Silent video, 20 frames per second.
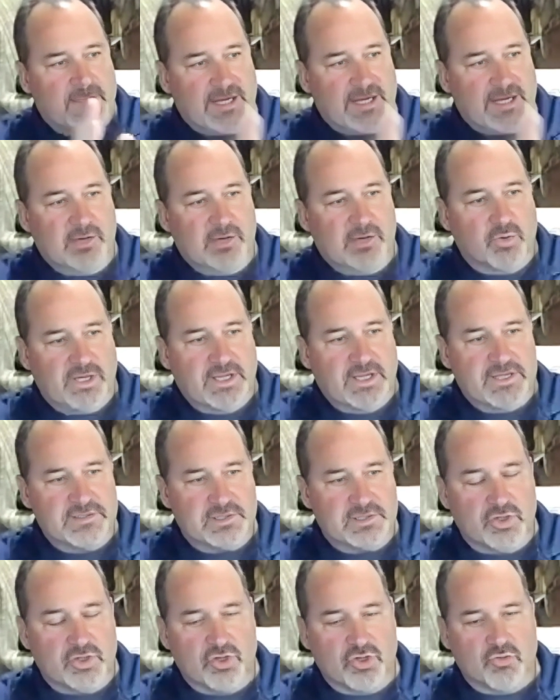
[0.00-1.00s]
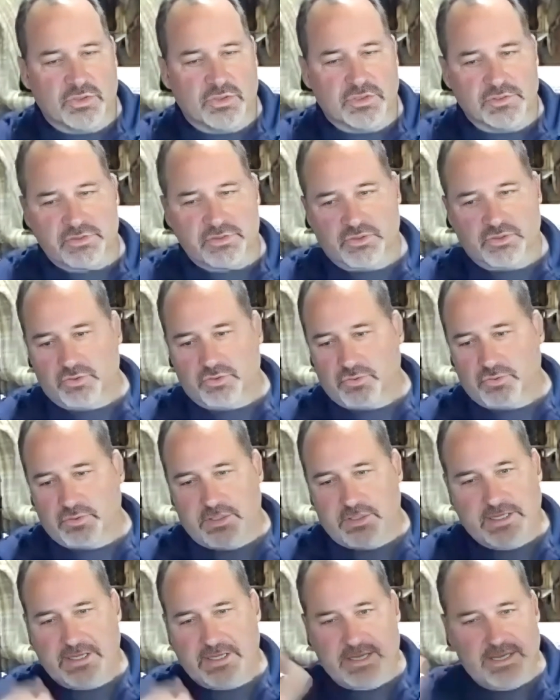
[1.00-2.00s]
Iowa has a new one, so
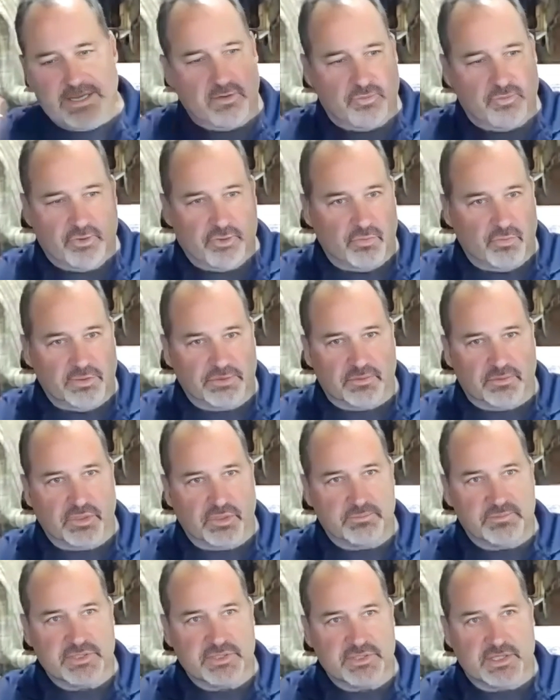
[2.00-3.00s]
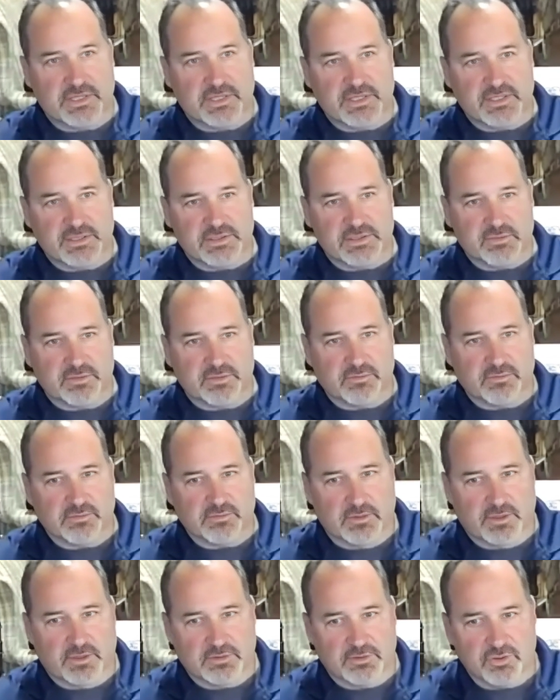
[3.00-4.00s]
I don't know what the website is.
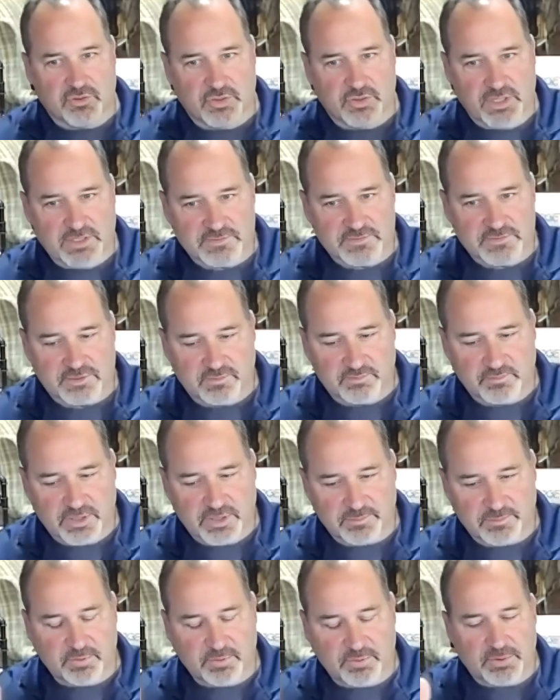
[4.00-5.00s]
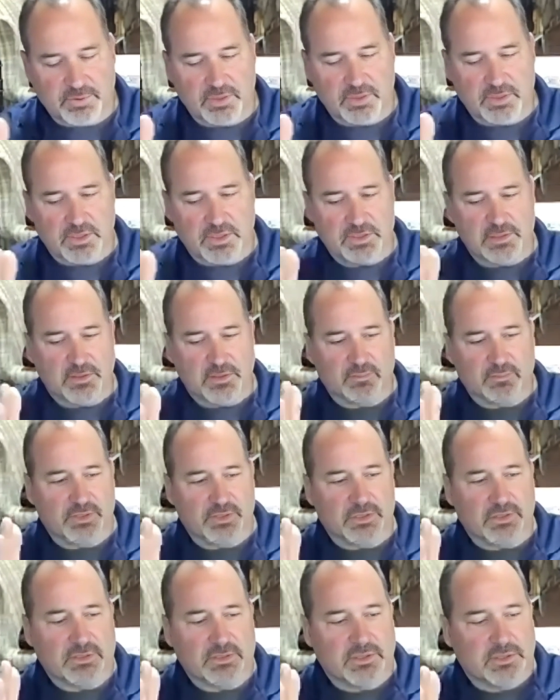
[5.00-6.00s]
You guys can probably put it on here,
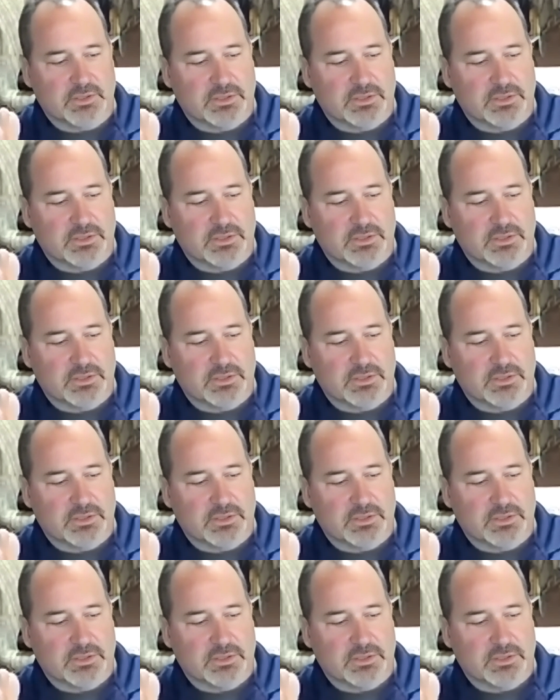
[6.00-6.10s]
but